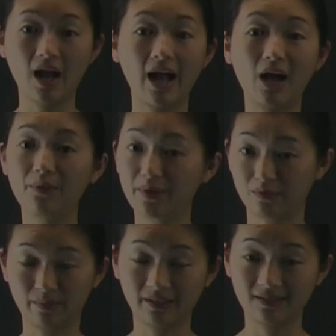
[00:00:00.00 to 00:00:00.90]
how they
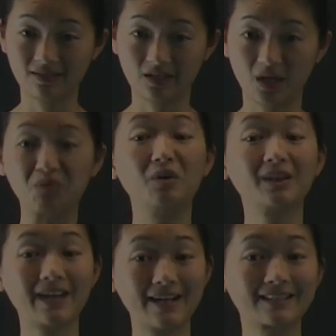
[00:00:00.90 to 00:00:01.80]
were placed there, and
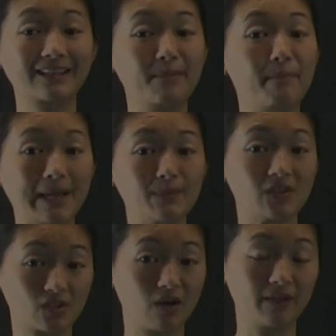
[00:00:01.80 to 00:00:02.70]
what task they might be
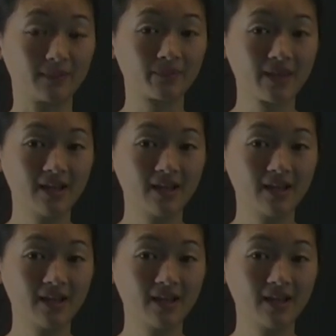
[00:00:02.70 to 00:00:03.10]
solving.